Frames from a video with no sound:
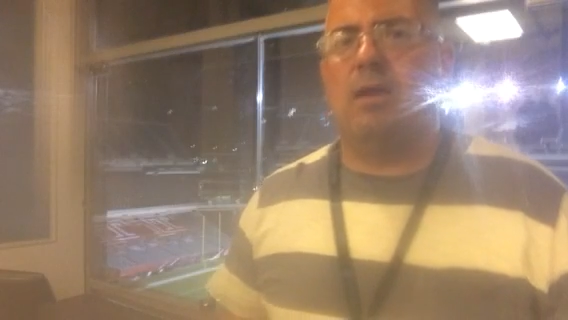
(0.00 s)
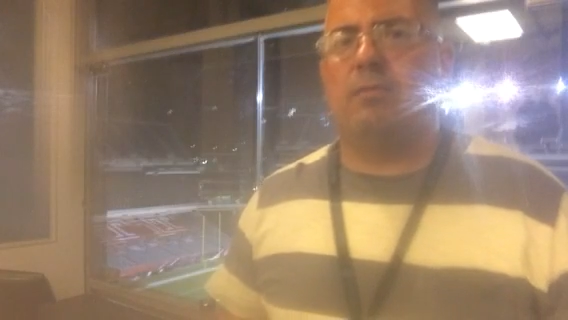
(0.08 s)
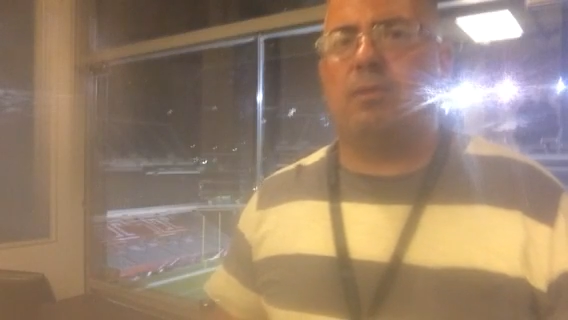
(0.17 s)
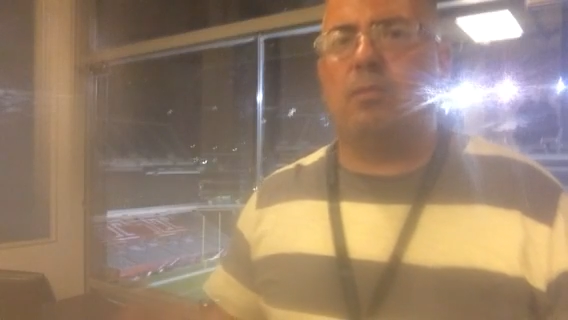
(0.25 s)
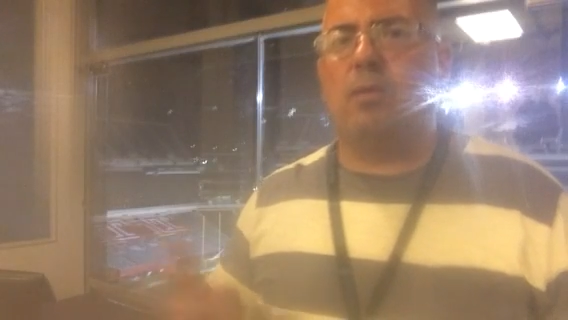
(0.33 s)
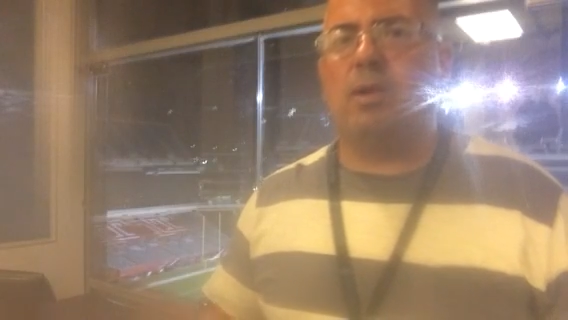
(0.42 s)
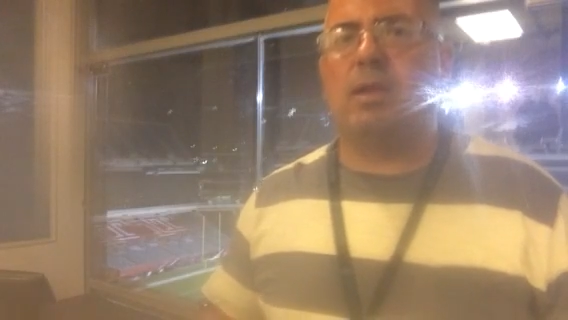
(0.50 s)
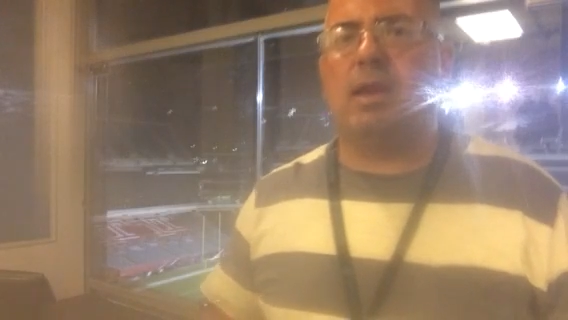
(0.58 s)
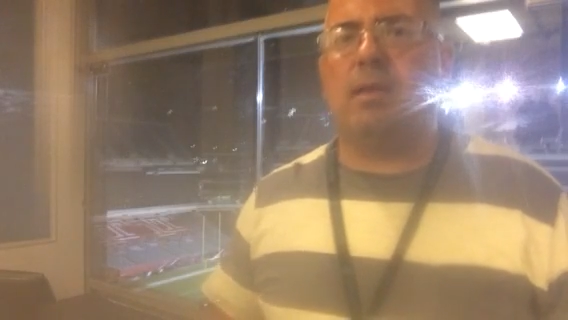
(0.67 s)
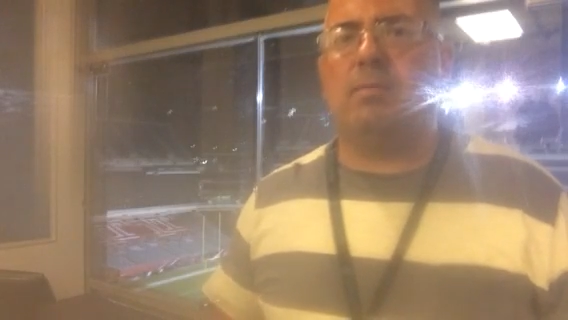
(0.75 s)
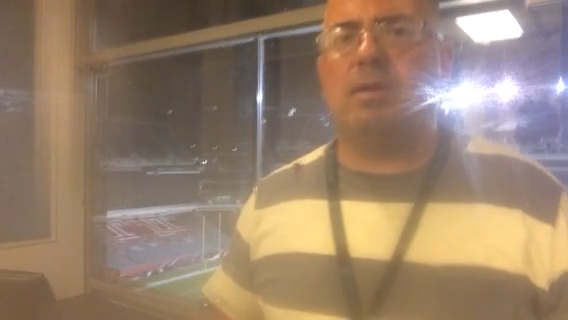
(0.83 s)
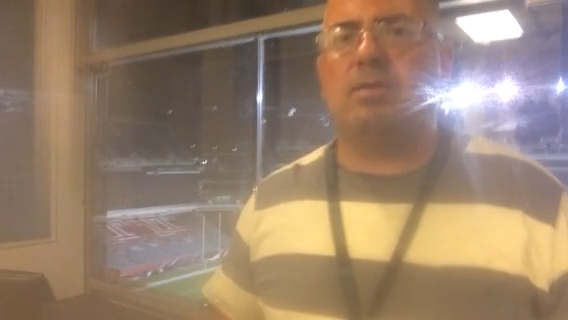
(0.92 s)
from one
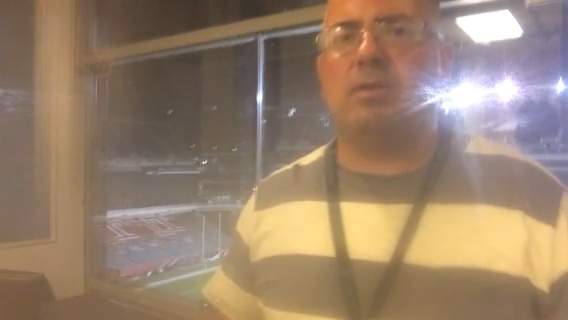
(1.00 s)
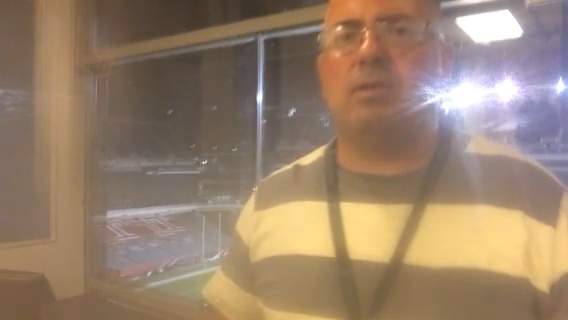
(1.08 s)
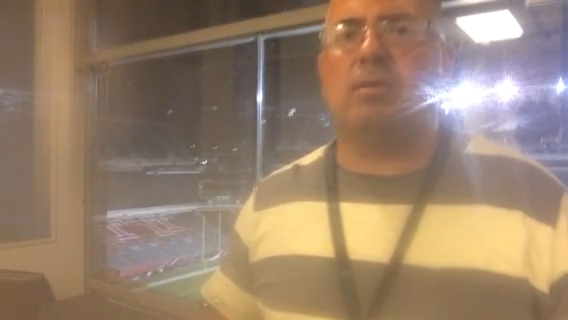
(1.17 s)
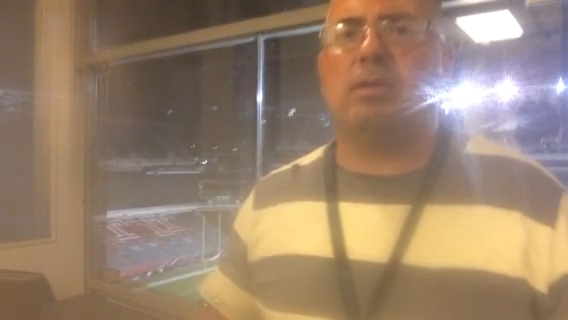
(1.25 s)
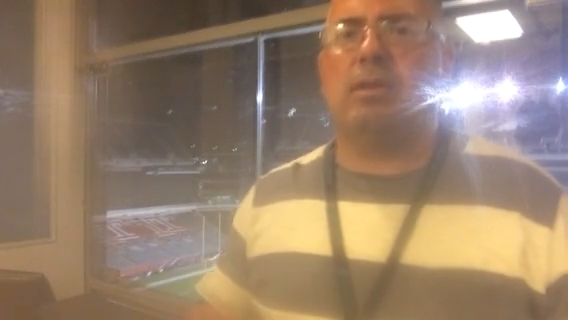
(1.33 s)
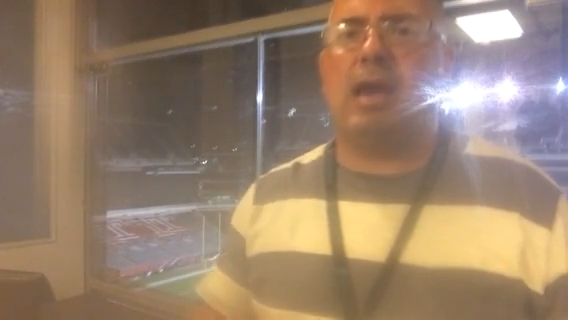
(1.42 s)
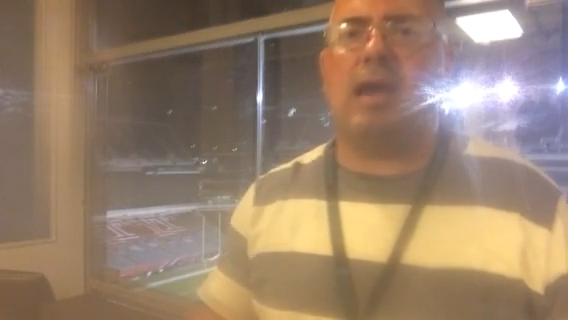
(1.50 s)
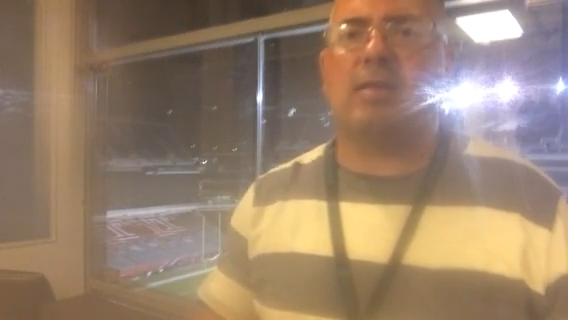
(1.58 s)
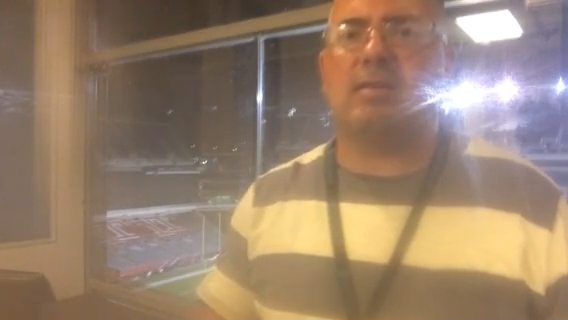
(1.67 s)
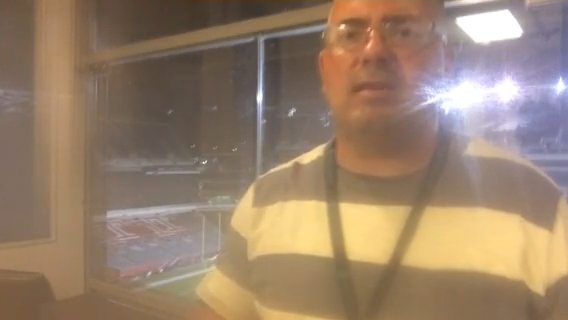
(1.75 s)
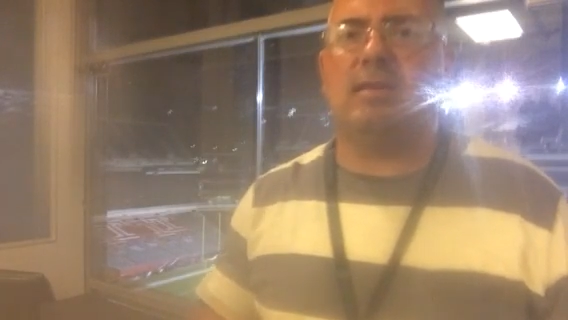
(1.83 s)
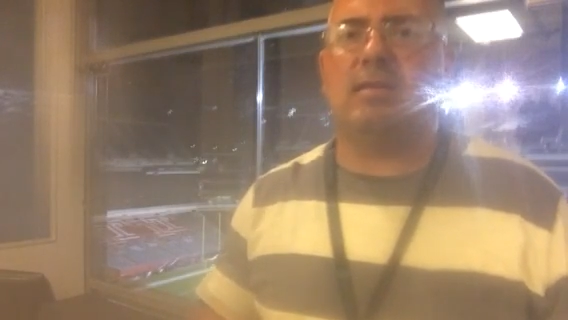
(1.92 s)
game this year to
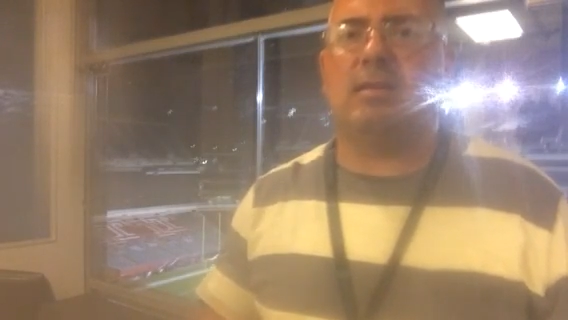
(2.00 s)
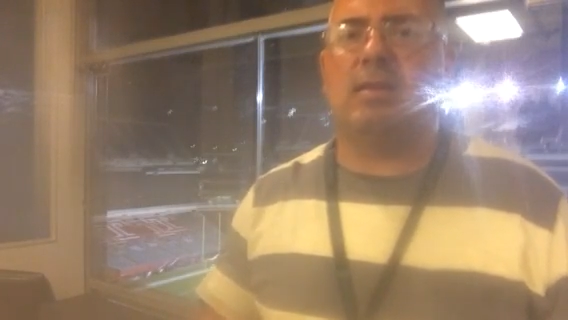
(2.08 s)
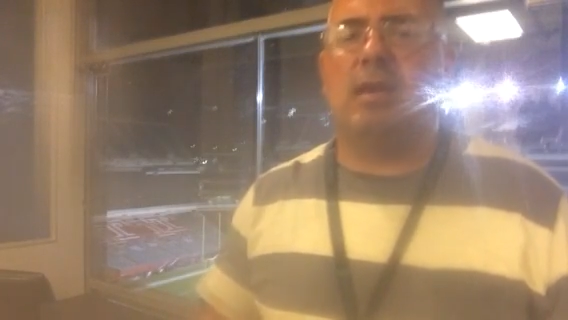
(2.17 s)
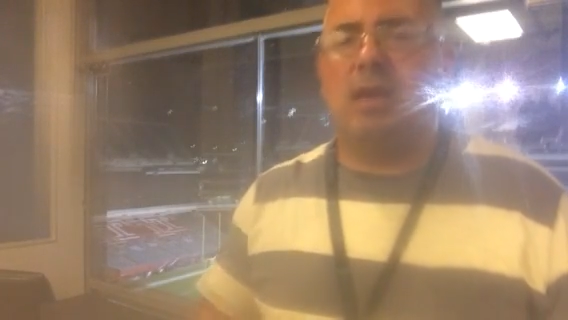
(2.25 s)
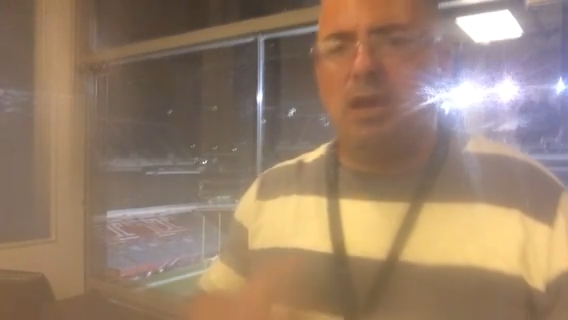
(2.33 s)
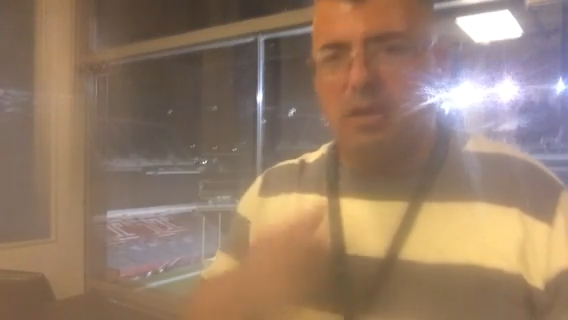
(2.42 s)
last season.